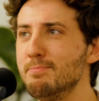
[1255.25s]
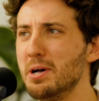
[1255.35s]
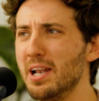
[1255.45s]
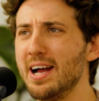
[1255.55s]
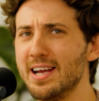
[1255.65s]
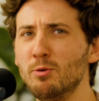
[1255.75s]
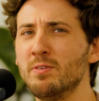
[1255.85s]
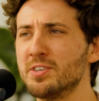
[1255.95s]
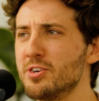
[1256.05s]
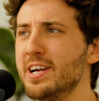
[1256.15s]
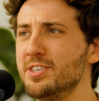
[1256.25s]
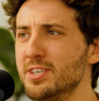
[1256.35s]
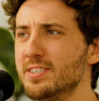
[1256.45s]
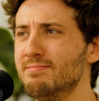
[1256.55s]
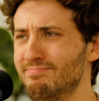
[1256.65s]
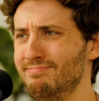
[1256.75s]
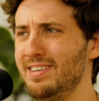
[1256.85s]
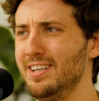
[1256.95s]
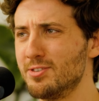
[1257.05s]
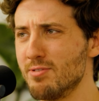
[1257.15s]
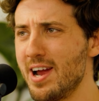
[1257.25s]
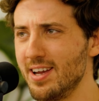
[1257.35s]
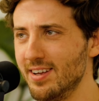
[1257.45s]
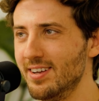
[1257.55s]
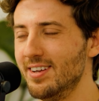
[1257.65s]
But, like, in All of Us Strangers, he looks great.